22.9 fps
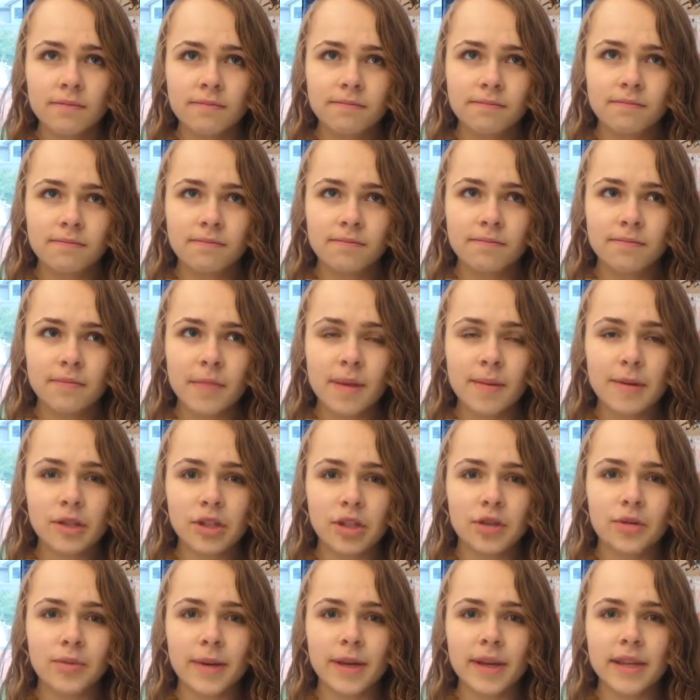maybe
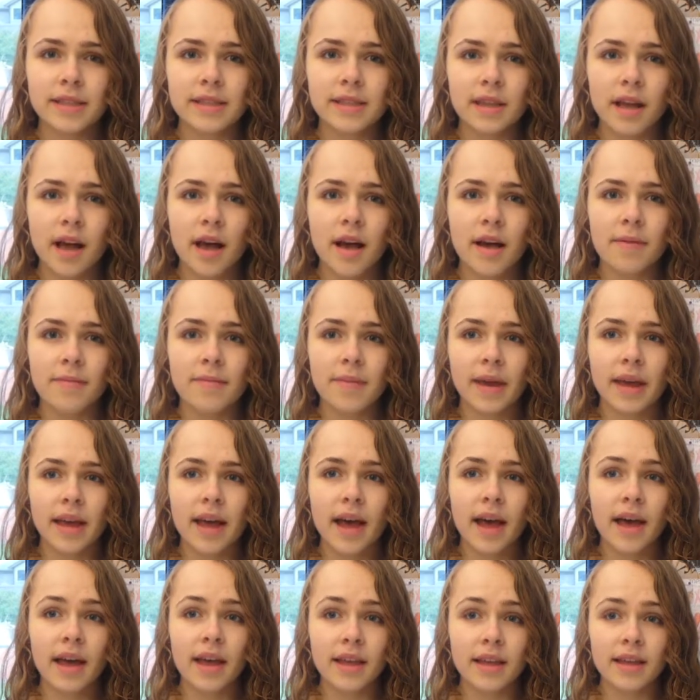2 weeks
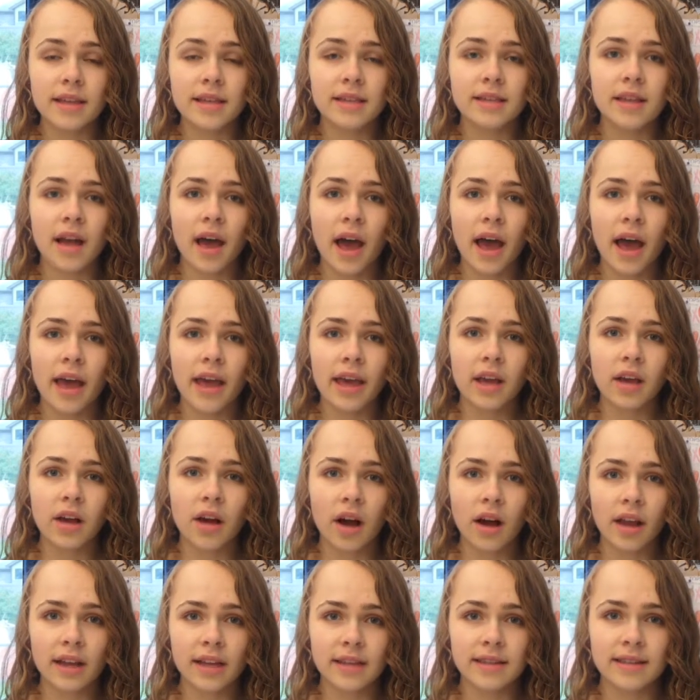because I
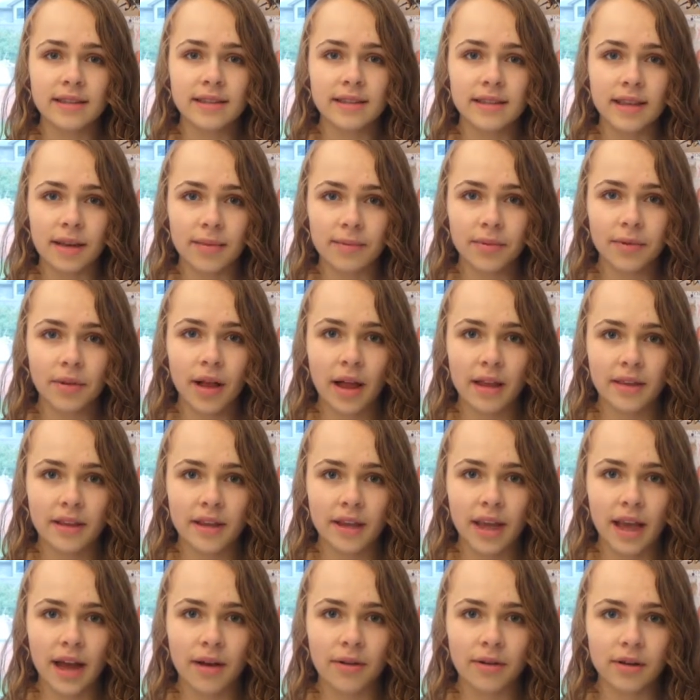got a sample at the
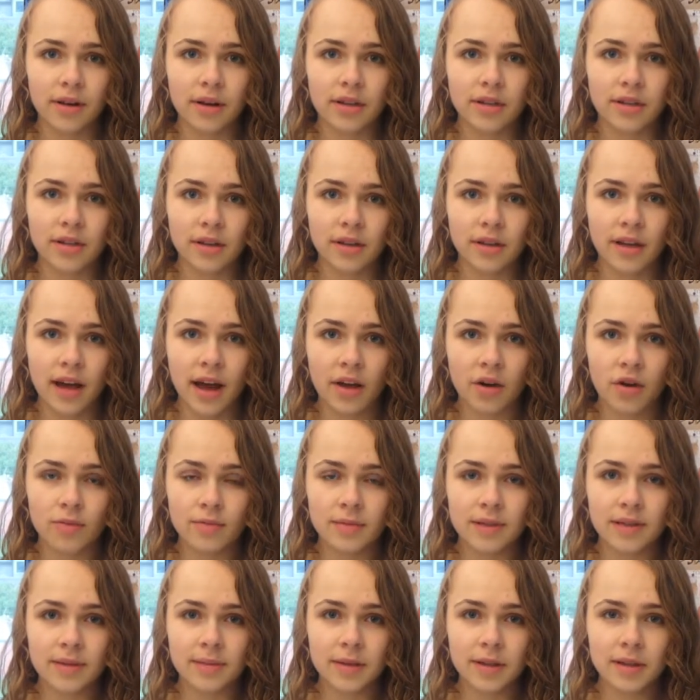counter and took that
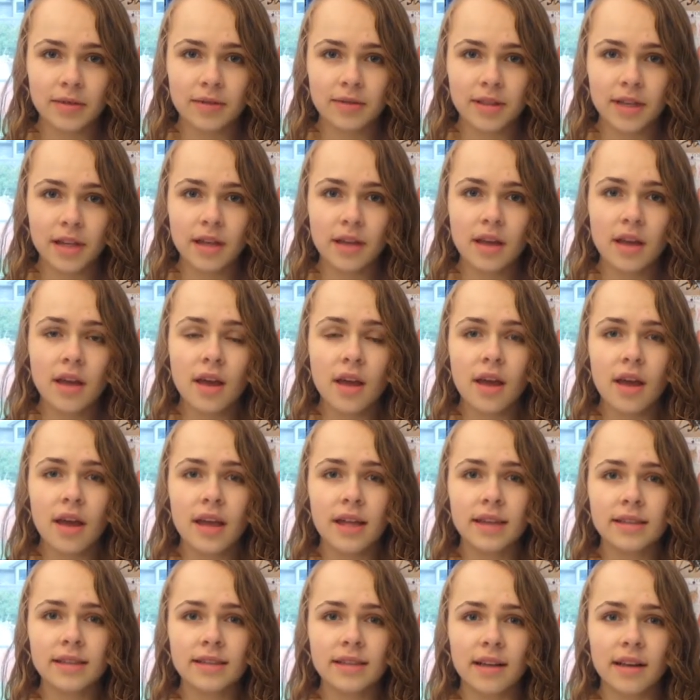home to be using
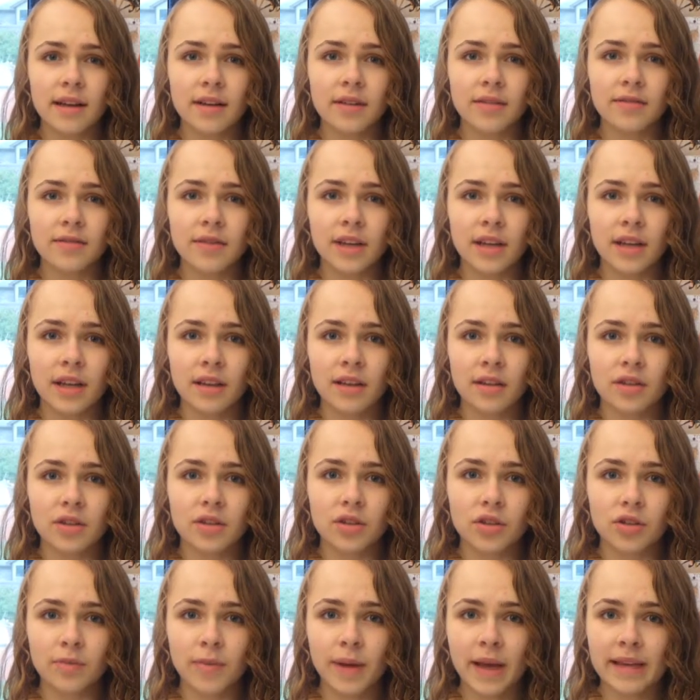instead of getting the
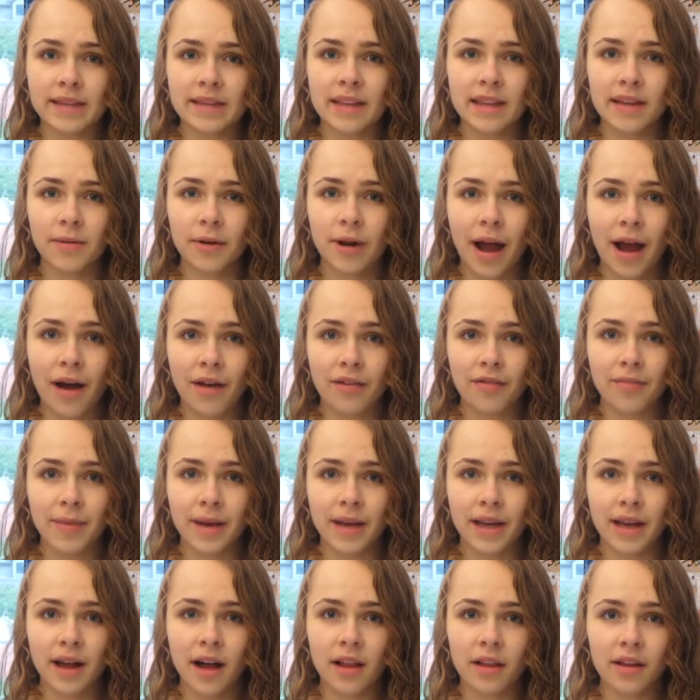tube because they were out of
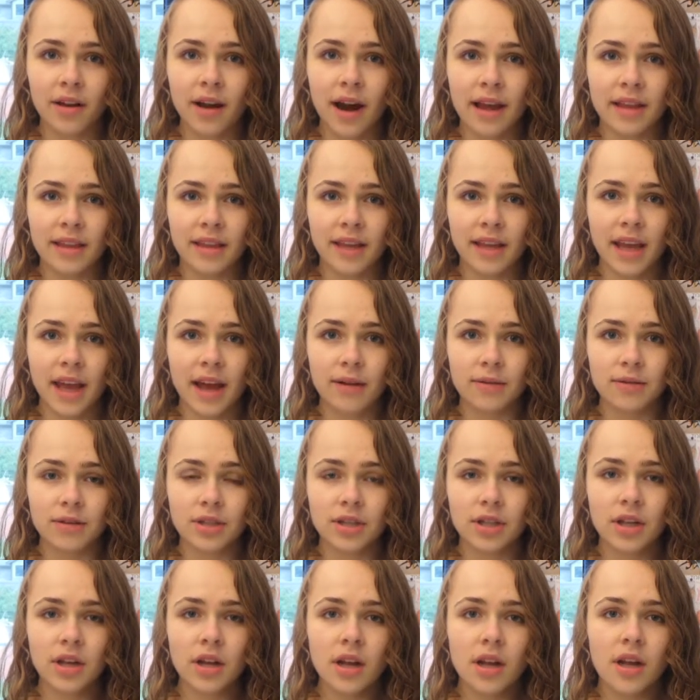my color at the
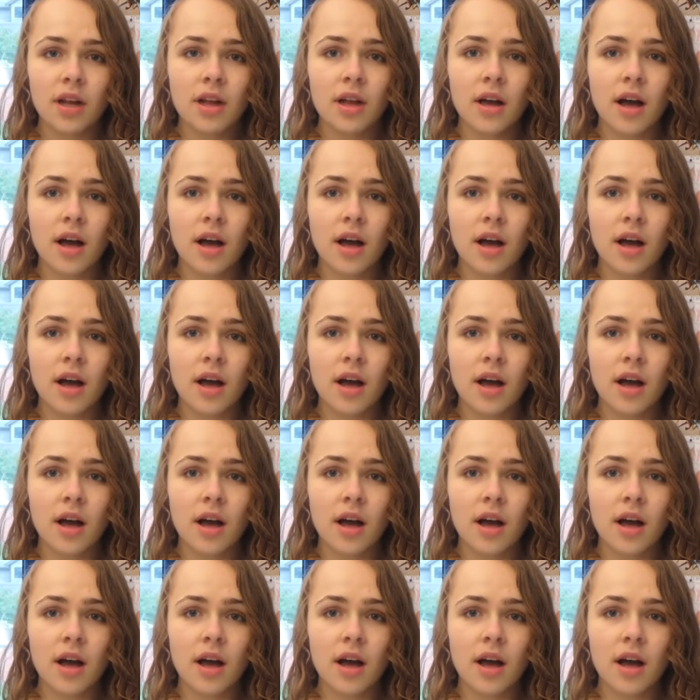counter.